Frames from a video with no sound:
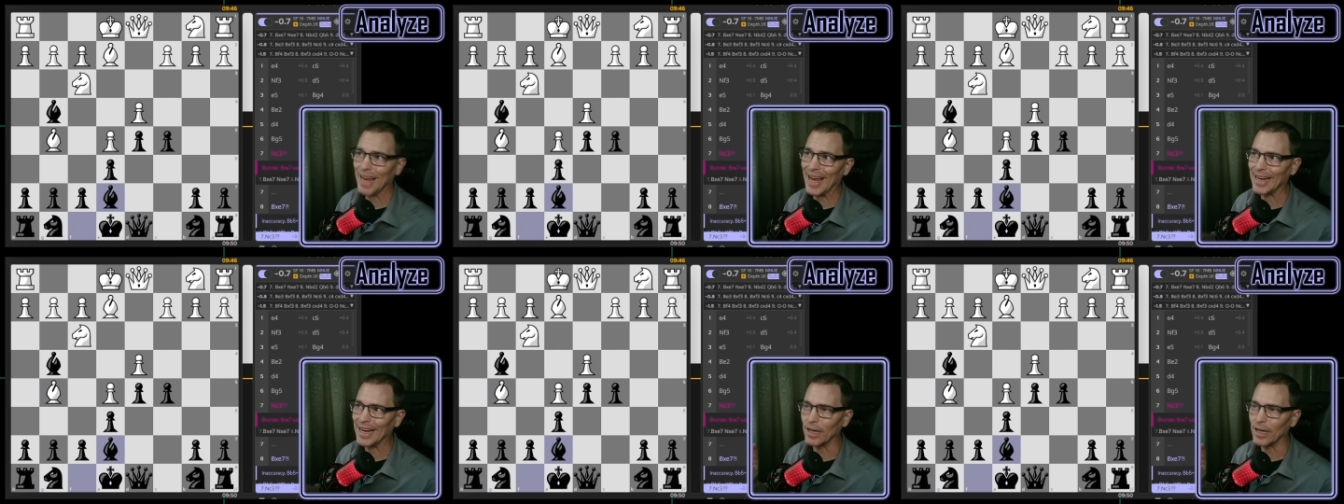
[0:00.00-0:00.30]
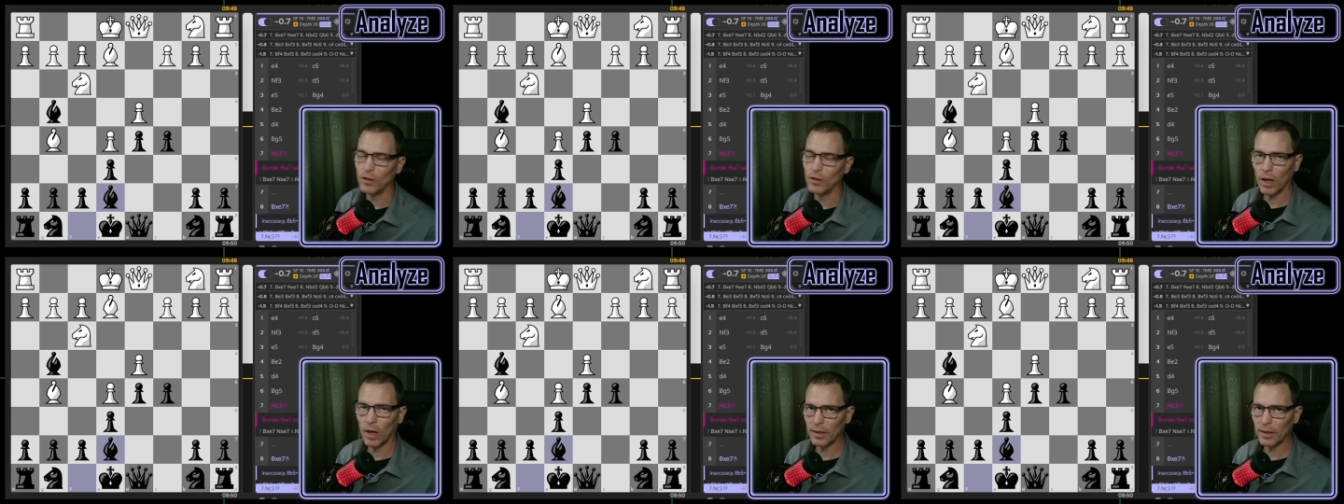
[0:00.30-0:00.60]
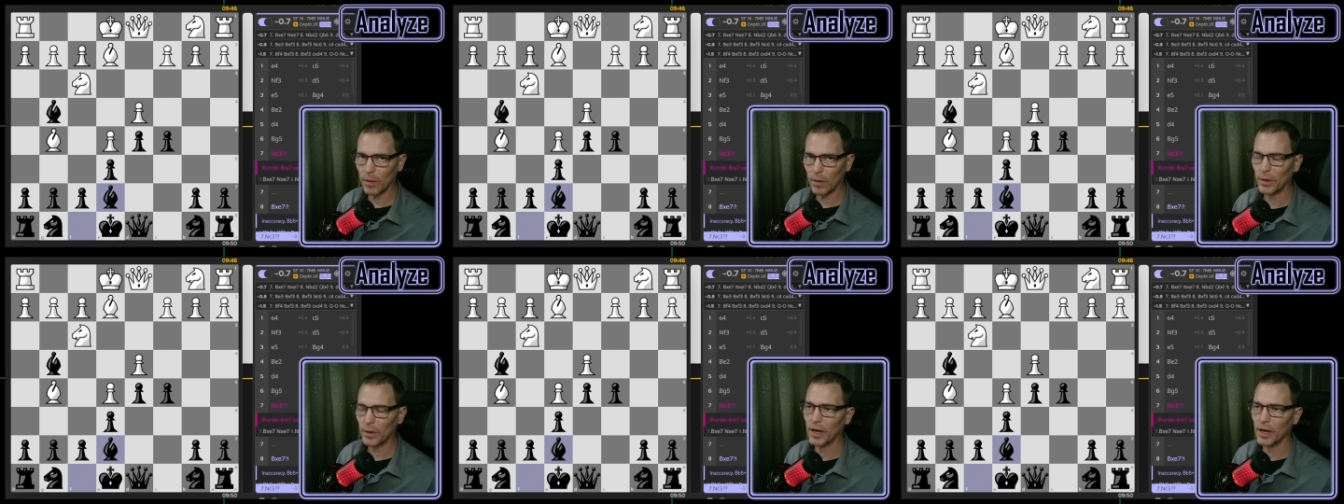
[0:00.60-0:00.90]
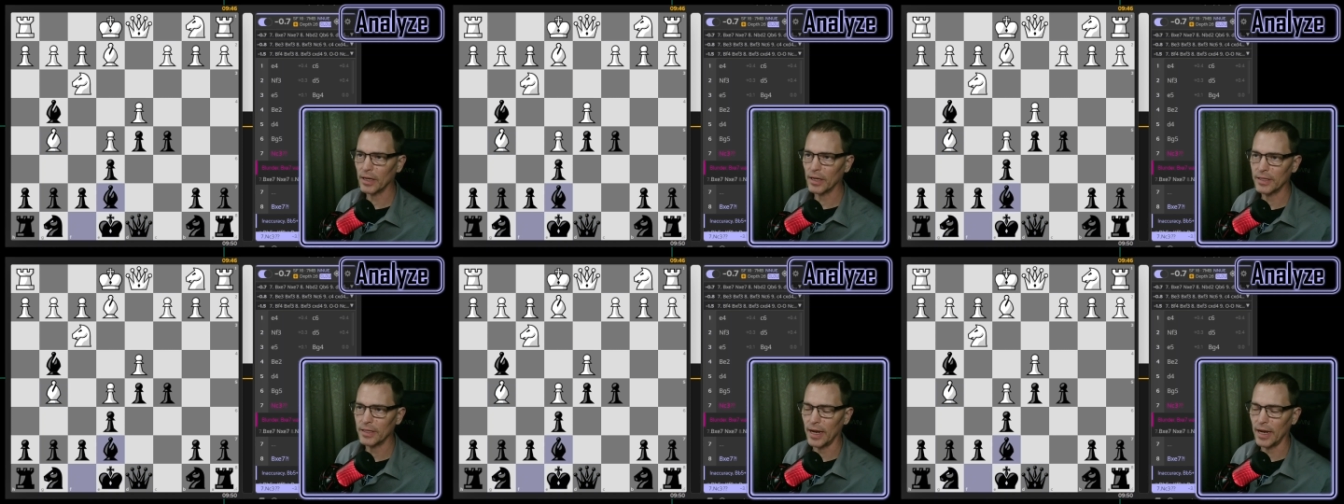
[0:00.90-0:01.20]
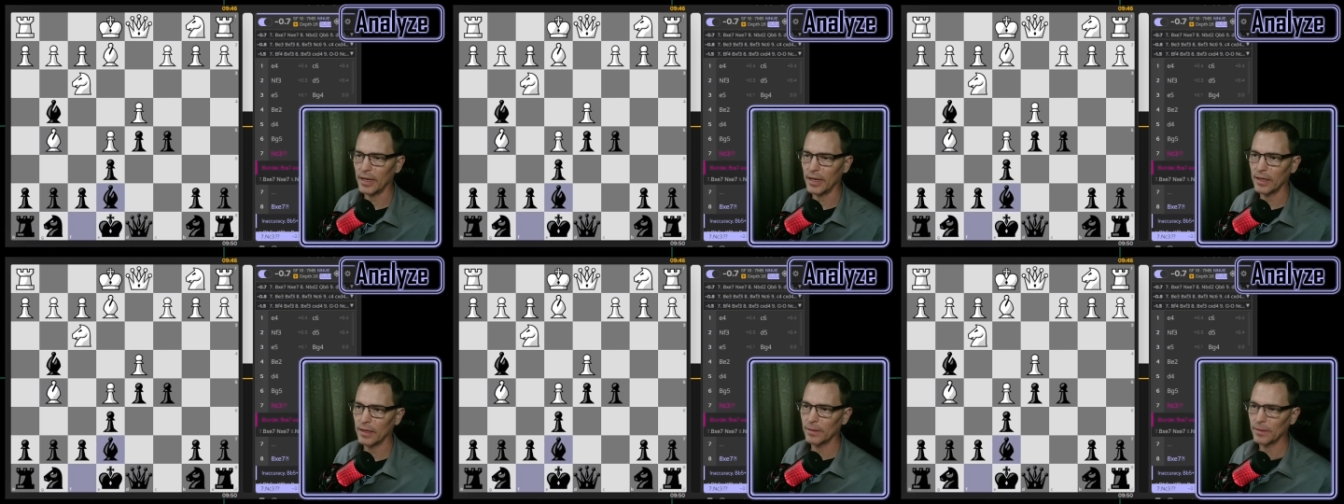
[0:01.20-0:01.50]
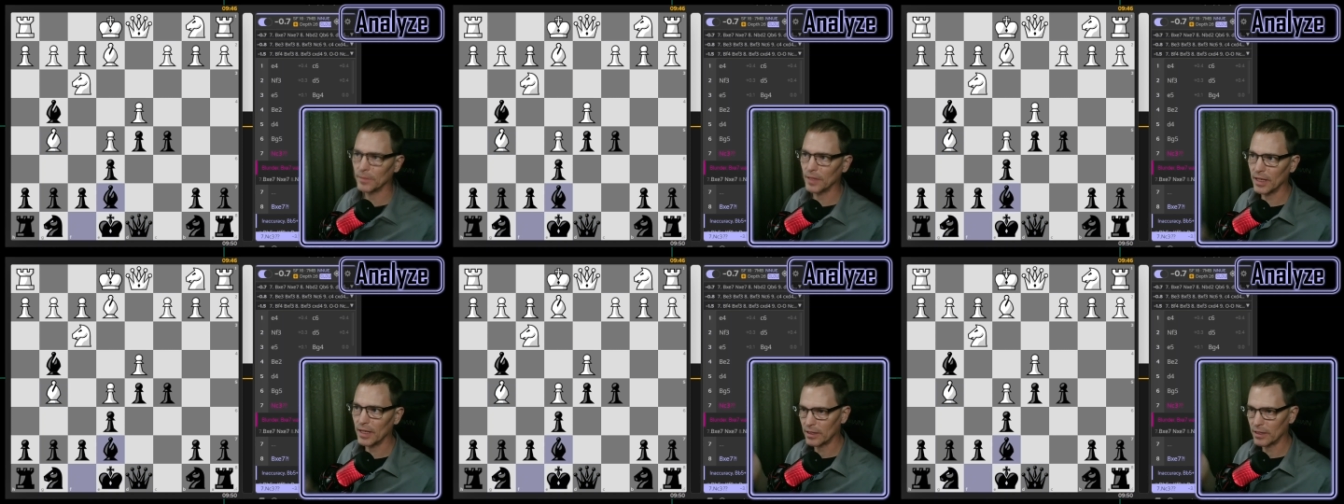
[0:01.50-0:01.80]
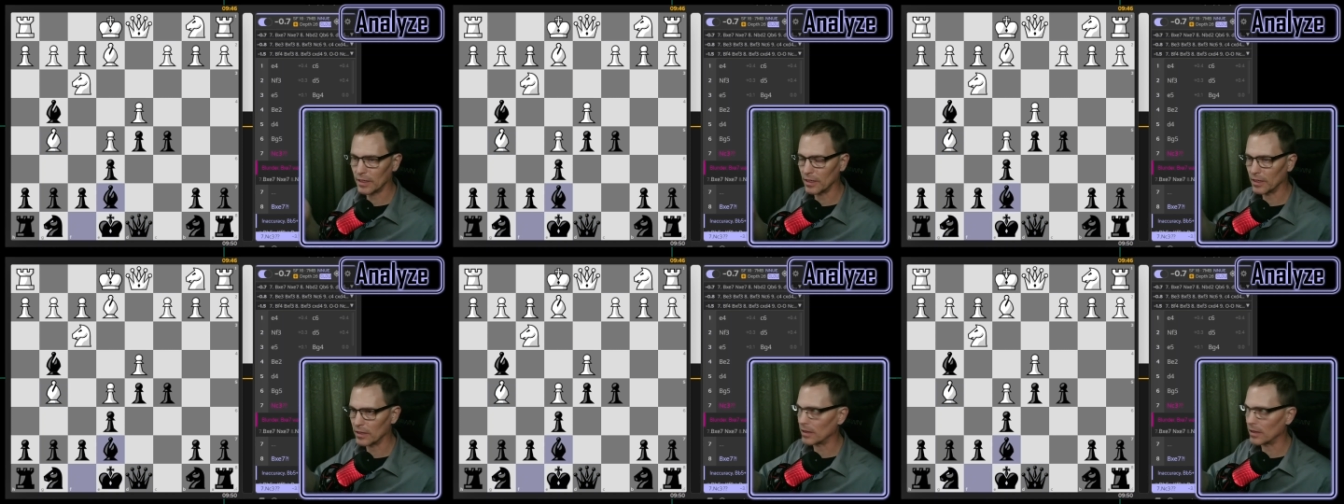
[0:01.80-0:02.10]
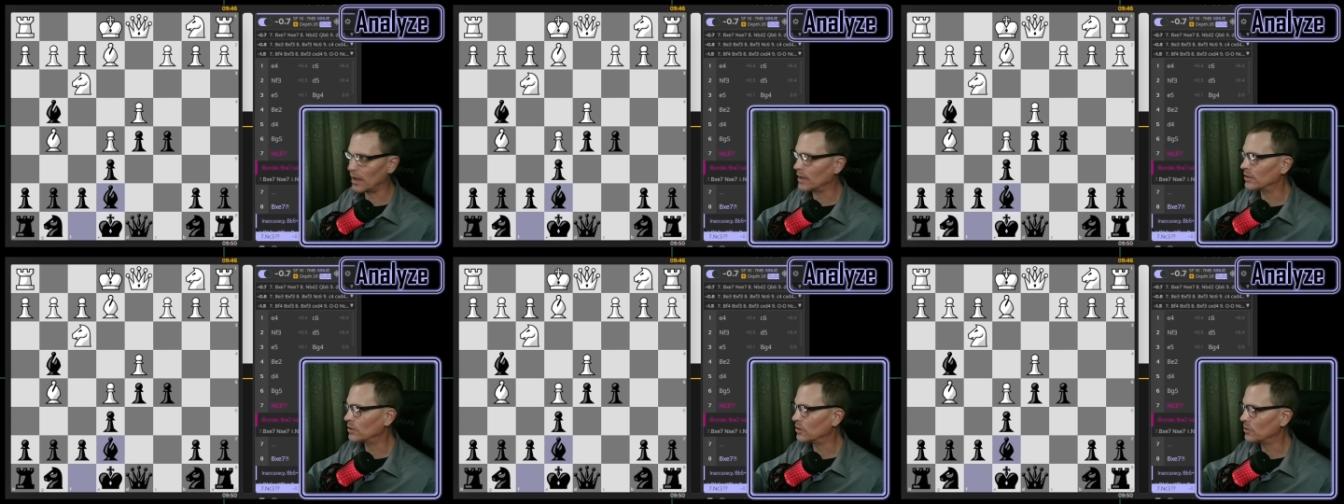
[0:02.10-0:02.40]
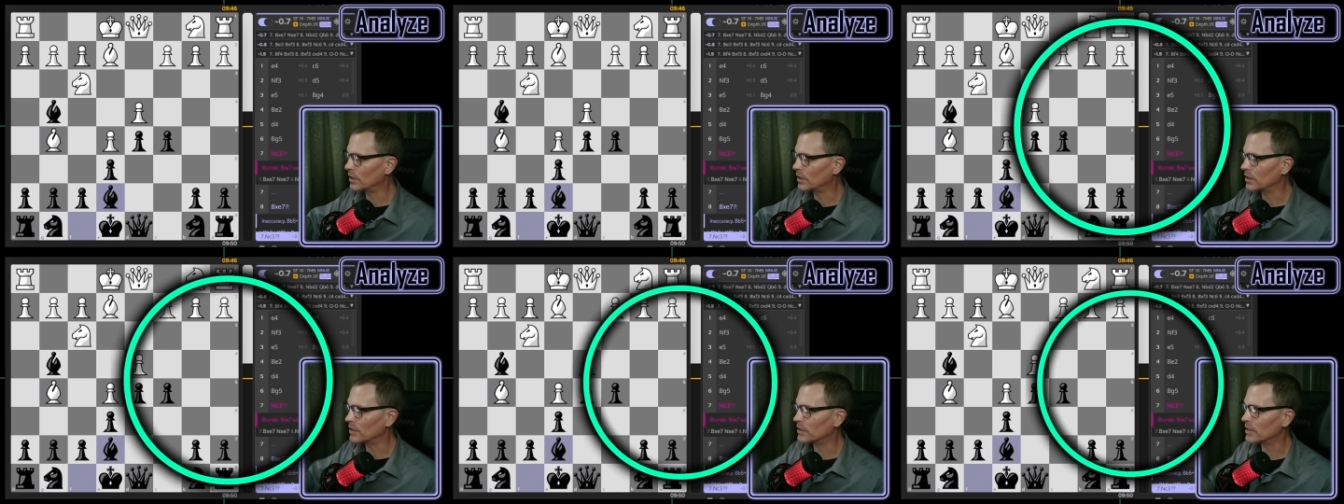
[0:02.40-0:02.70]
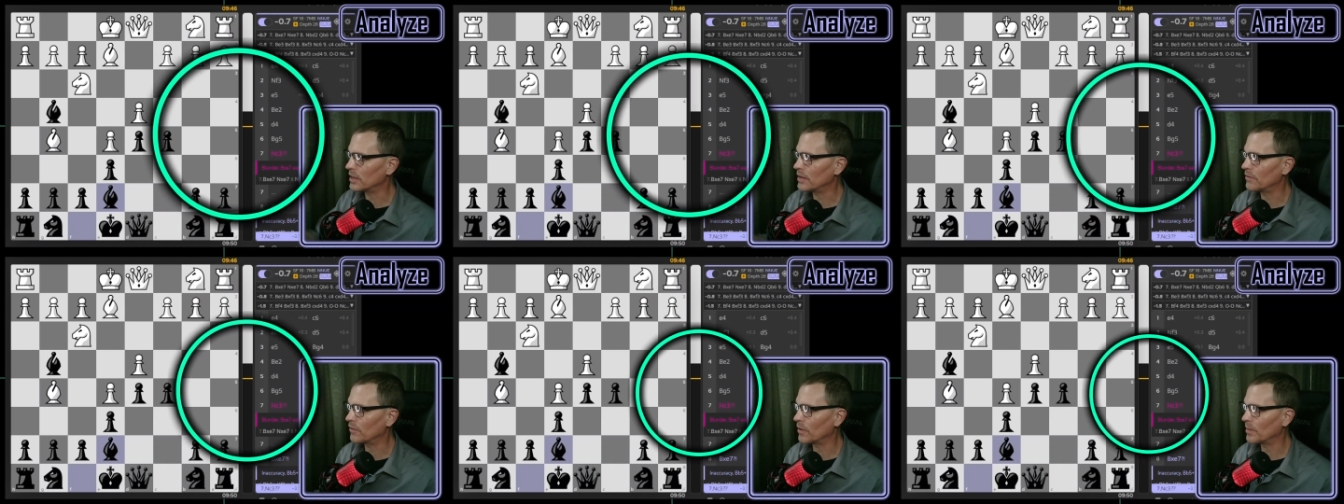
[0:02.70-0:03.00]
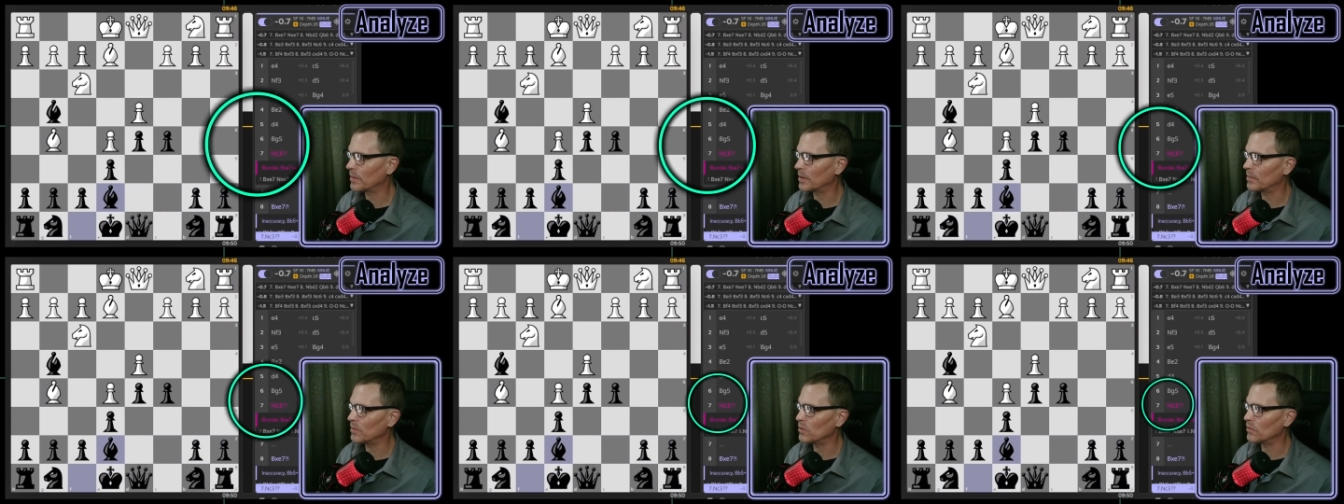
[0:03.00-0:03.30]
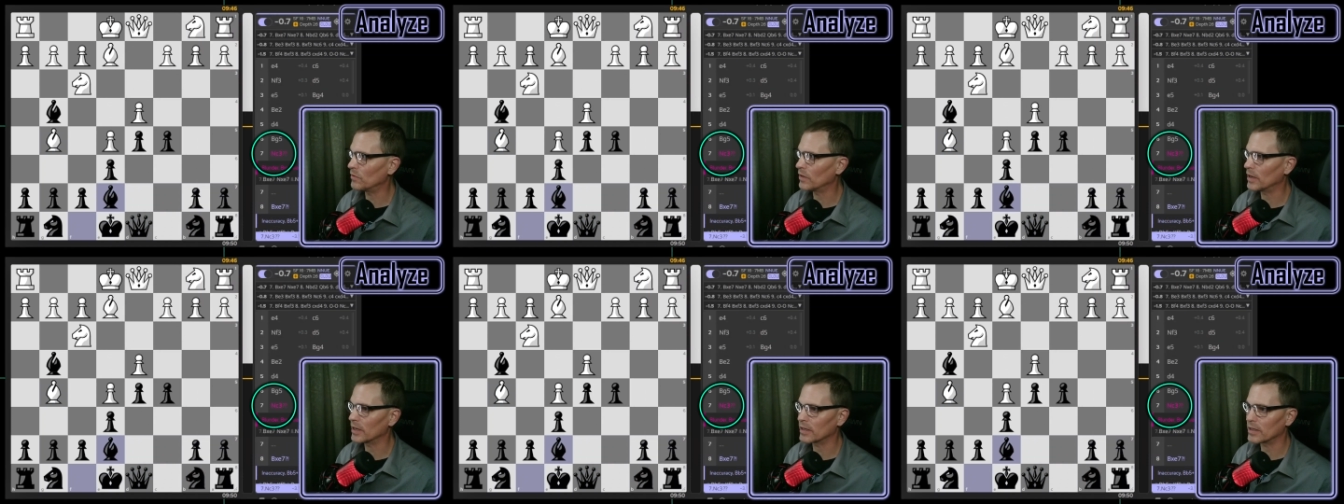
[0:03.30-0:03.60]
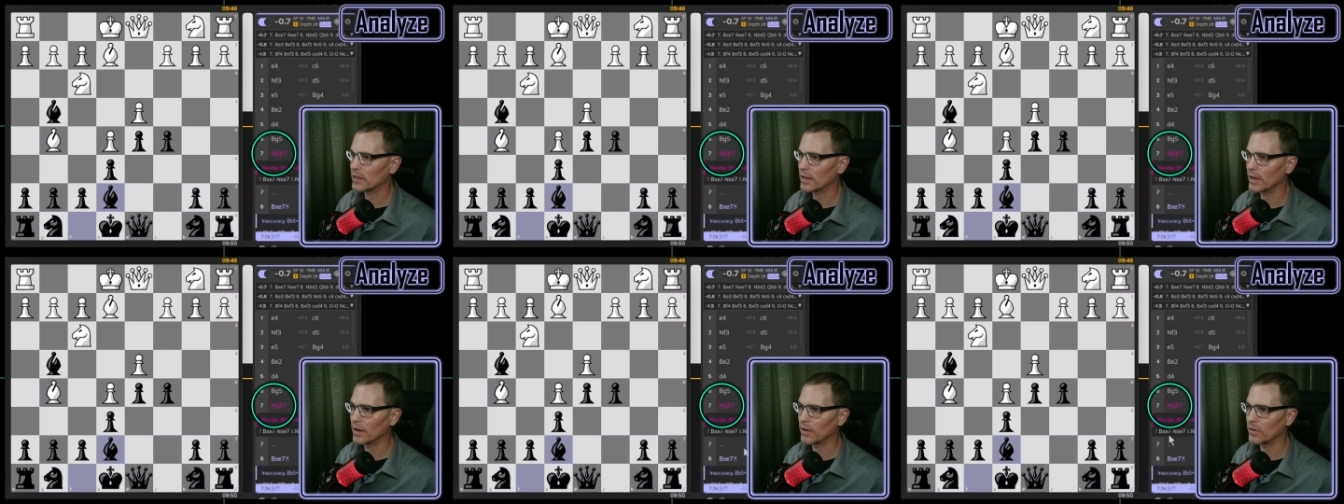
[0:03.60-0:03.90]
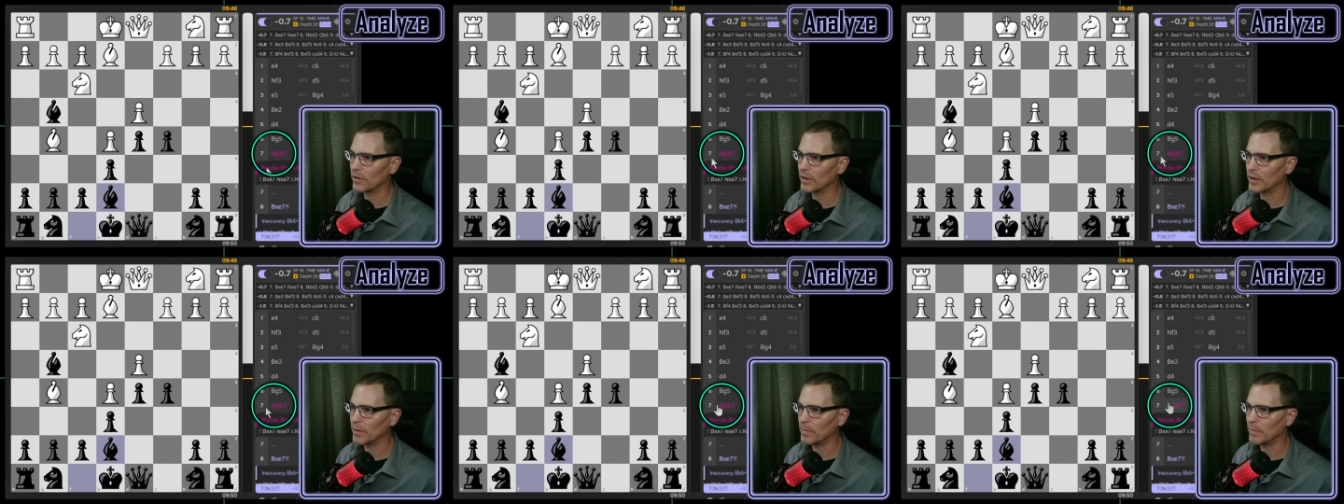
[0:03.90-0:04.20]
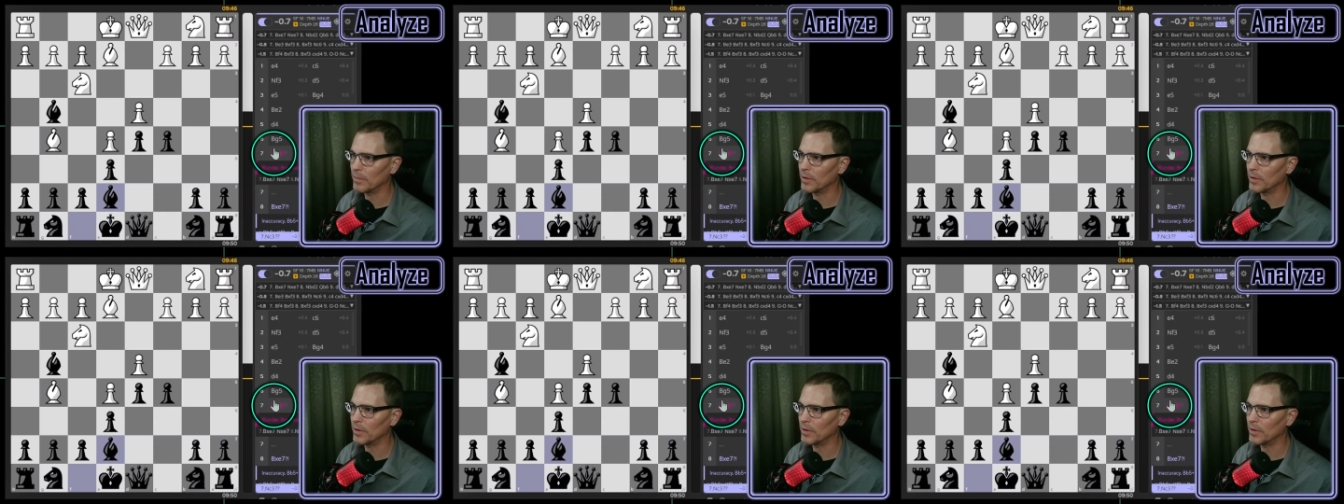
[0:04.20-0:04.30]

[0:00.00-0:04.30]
And I thought they were going to take. This is, as you can see from the move list there, the,